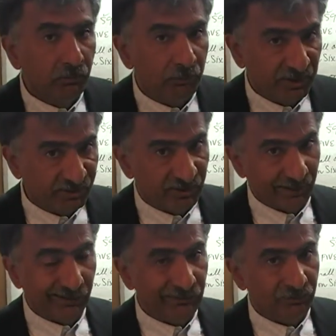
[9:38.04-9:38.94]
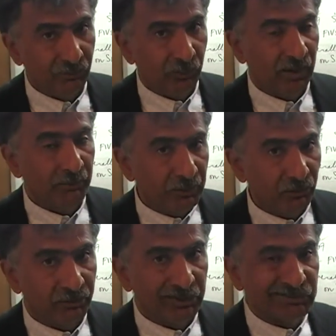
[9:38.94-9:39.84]
present tense. What I meant to
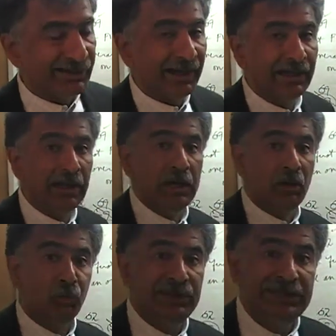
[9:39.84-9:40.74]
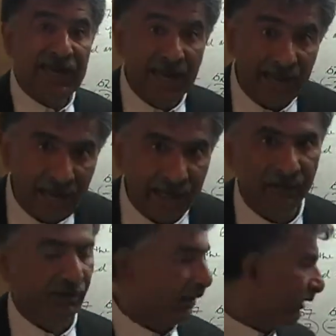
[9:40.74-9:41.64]
say is that we had
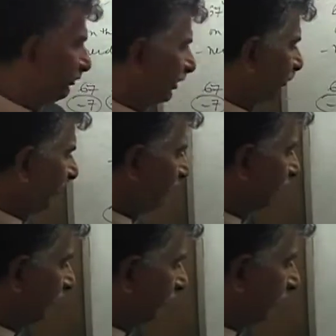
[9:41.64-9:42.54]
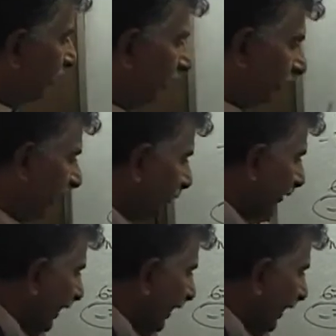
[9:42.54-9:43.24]
a surplus. Not we